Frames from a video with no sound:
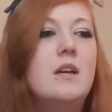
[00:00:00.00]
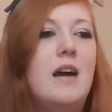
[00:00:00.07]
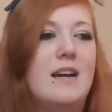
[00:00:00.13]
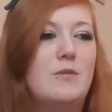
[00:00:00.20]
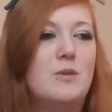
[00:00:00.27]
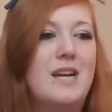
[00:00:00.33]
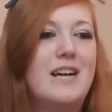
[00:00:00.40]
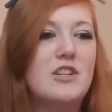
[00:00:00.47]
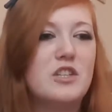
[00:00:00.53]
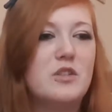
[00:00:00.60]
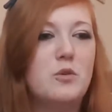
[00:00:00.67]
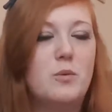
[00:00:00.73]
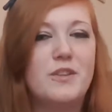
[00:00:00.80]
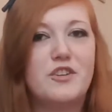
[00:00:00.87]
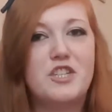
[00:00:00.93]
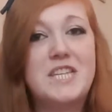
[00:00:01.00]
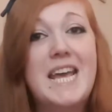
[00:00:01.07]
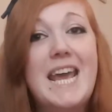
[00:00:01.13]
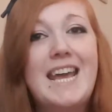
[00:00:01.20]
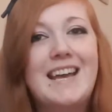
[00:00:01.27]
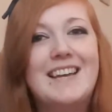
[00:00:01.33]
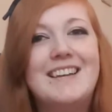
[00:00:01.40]
I don't actually know what they're
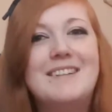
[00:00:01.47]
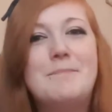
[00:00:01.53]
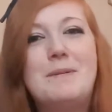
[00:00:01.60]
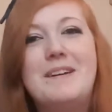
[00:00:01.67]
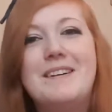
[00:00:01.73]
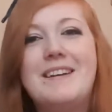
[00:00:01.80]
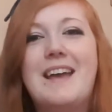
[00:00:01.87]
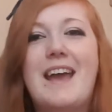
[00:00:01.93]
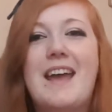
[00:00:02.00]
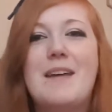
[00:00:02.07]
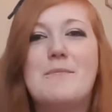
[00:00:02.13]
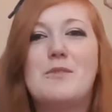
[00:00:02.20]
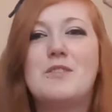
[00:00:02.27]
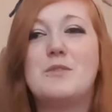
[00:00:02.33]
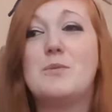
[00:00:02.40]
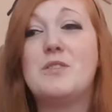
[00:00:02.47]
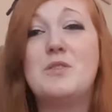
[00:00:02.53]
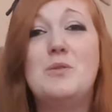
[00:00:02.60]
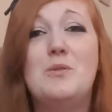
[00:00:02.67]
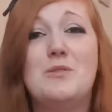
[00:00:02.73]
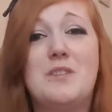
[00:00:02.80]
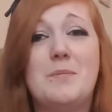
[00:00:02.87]
saying in it, but because there was
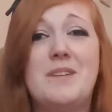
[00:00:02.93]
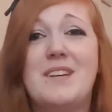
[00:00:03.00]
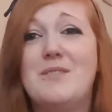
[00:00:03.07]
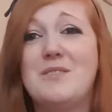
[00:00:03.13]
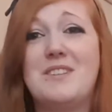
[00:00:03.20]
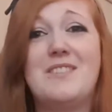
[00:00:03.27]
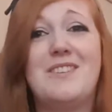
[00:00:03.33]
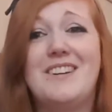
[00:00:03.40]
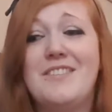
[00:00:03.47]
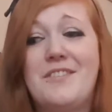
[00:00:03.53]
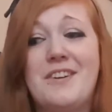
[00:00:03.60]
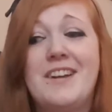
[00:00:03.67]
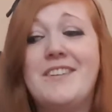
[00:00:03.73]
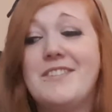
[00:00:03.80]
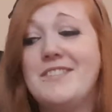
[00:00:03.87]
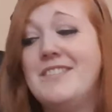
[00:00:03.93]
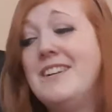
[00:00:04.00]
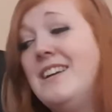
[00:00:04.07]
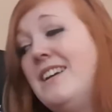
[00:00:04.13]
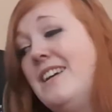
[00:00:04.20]
no subtitles there or anything either.